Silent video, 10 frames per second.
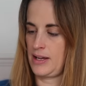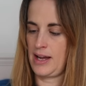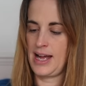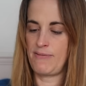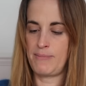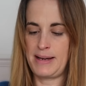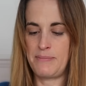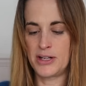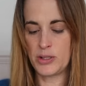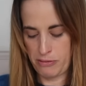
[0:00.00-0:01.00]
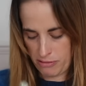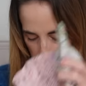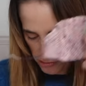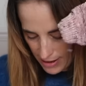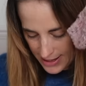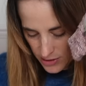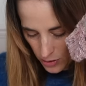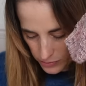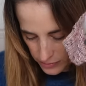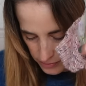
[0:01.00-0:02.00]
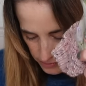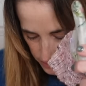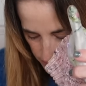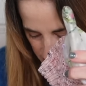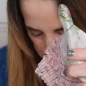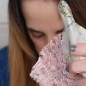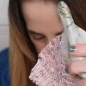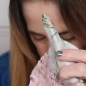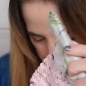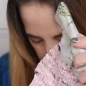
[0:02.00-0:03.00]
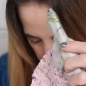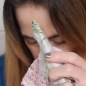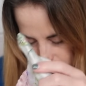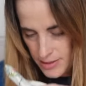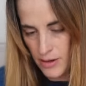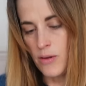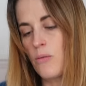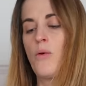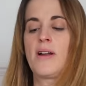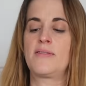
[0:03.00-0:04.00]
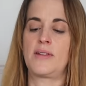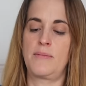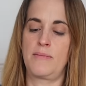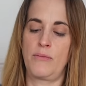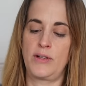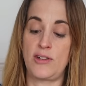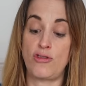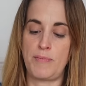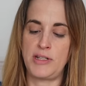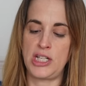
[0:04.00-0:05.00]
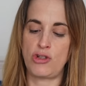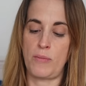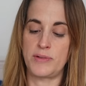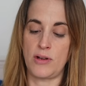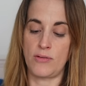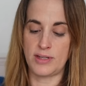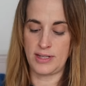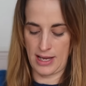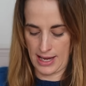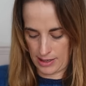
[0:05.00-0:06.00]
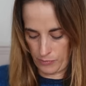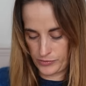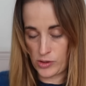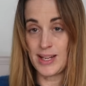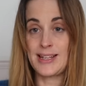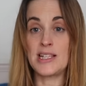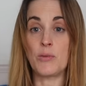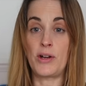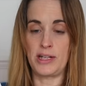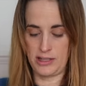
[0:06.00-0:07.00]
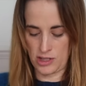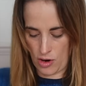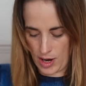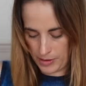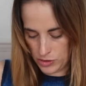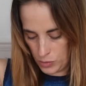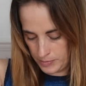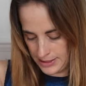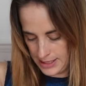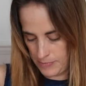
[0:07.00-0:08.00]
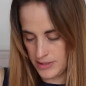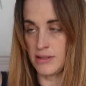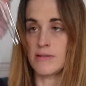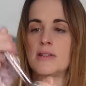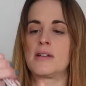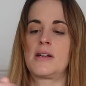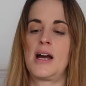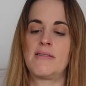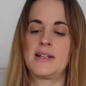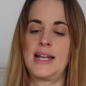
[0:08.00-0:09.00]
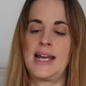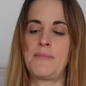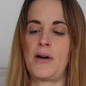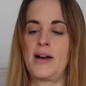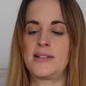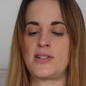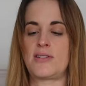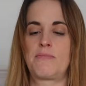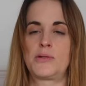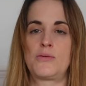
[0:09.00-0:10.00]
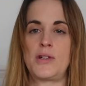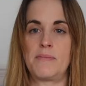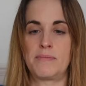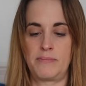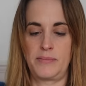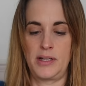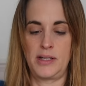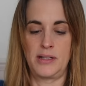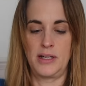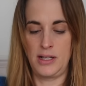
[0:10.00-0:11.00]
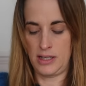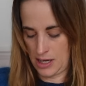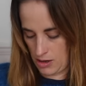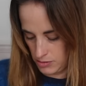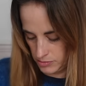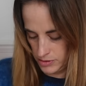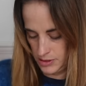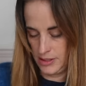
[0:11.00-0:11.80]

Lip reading: haven't made much progress on some of them. So one of them is a drippity drop socks, and I'm doing these one at a time. I normally knit my socks concurrently, but I just balled up the yarn